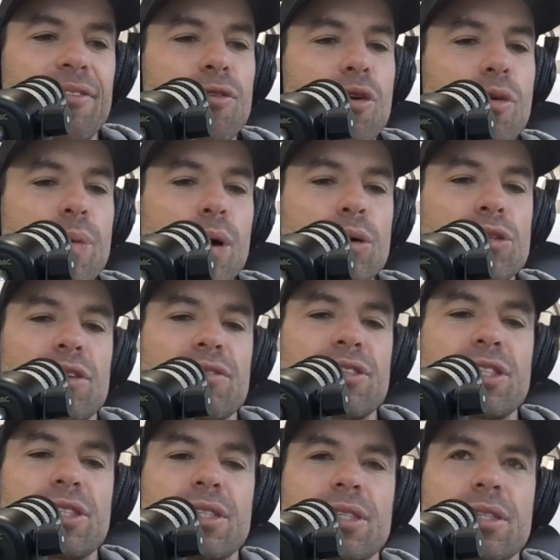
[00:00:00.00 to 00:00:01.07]
4 pools of
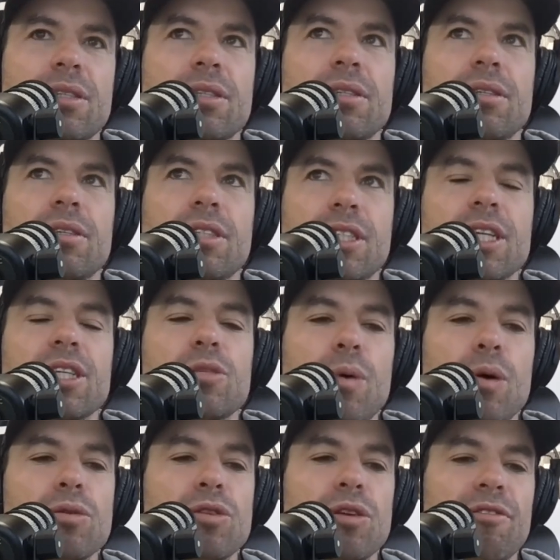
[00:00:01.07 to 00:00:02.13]
6
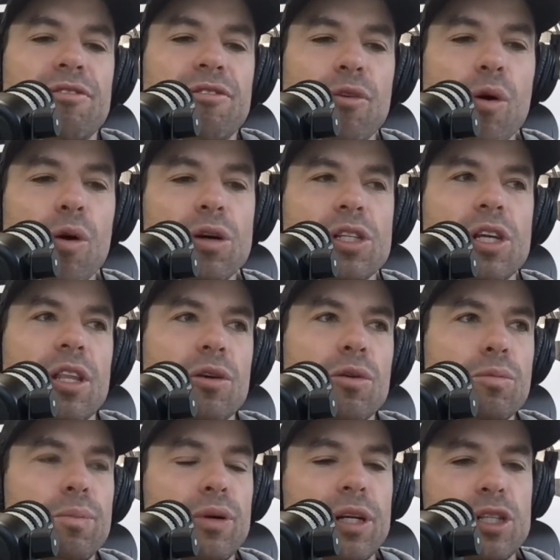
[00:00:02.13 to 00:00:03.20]
pools of 4. So they're
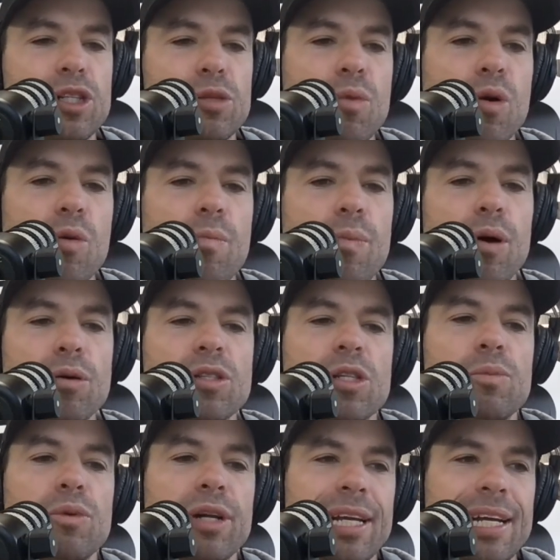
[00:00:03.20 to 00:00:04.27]
all pretty small pools.
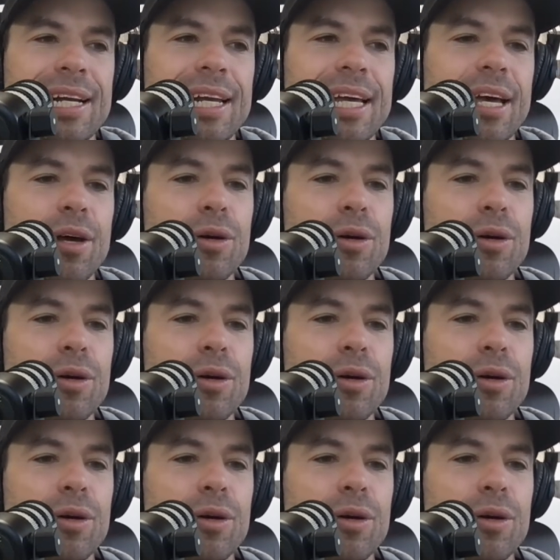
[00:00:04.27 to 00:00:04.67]
It's pretty clear